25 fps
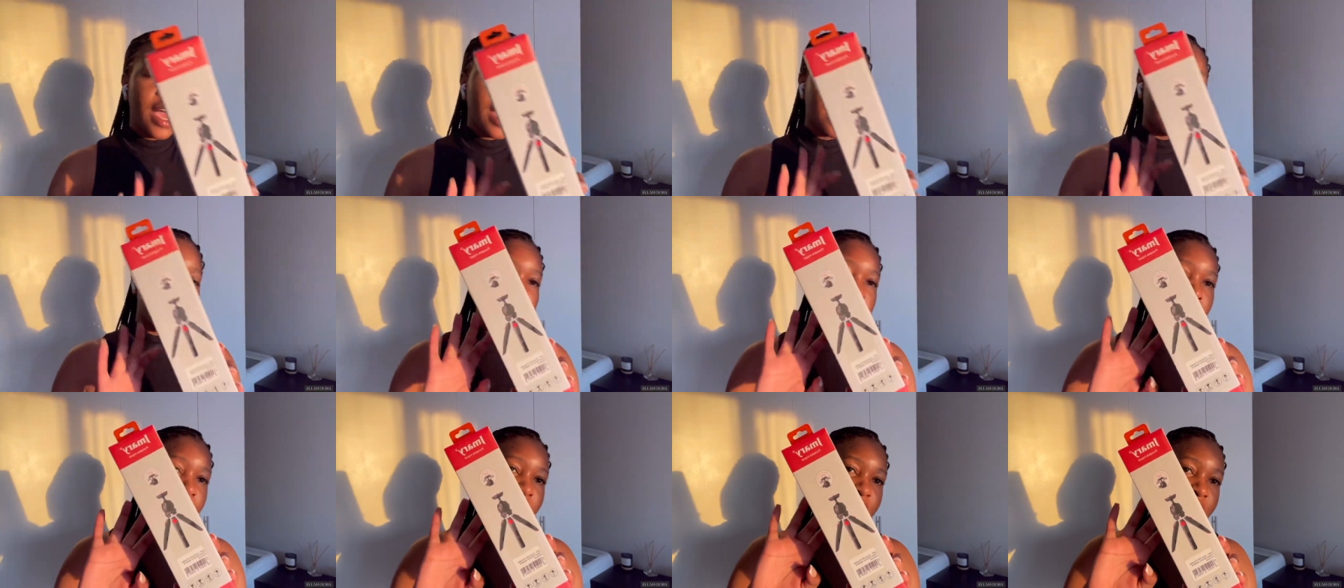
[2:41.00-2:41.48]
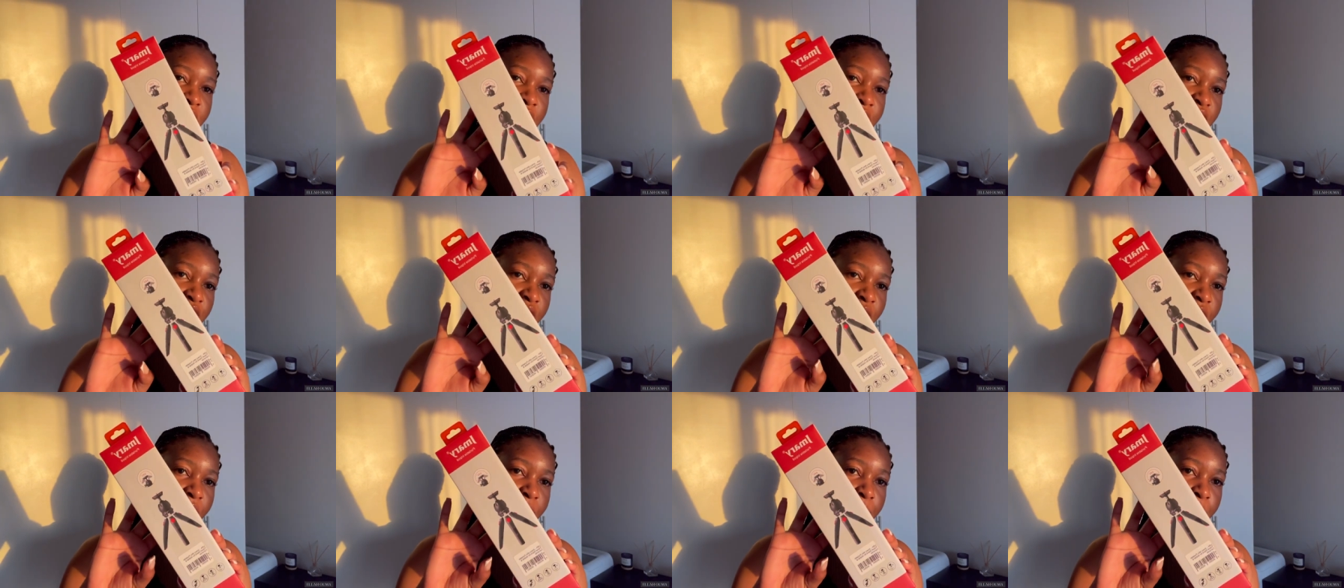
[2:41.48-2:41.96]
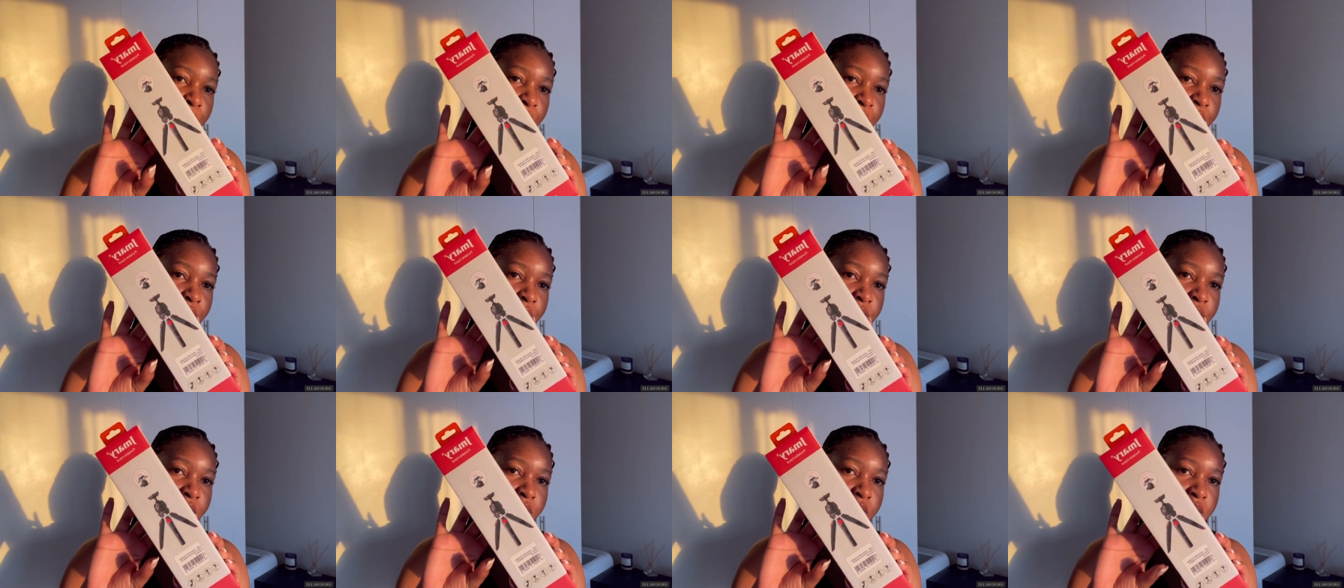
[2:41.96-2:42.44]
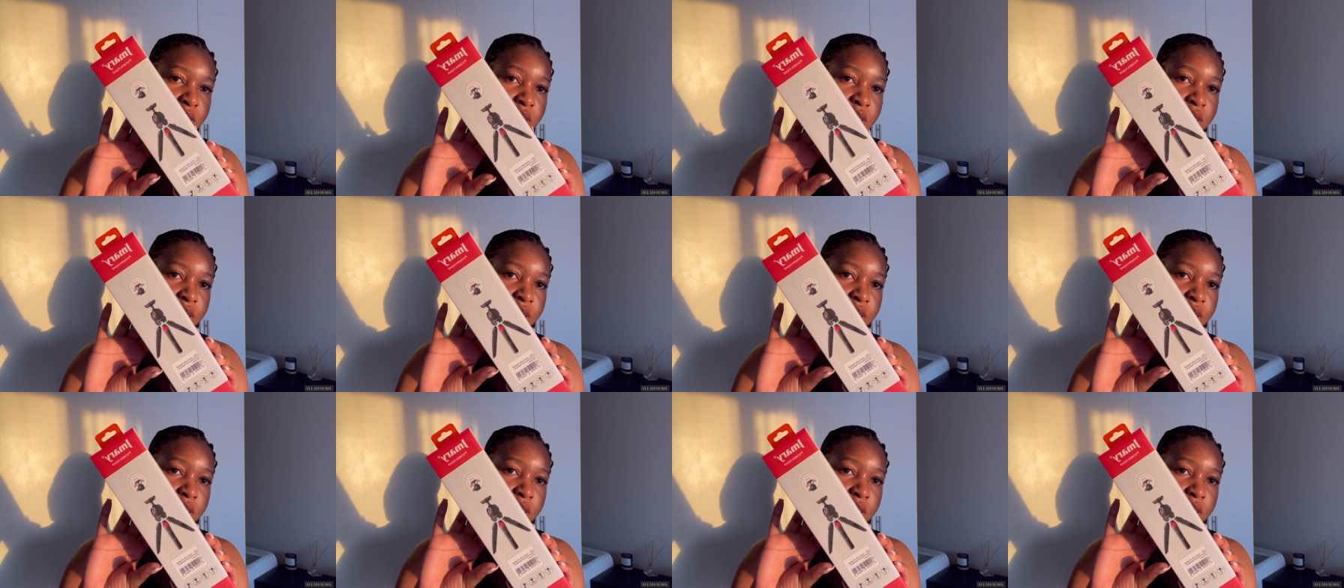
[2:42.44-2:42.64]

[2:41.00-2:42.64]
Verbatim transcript: I got this tripod.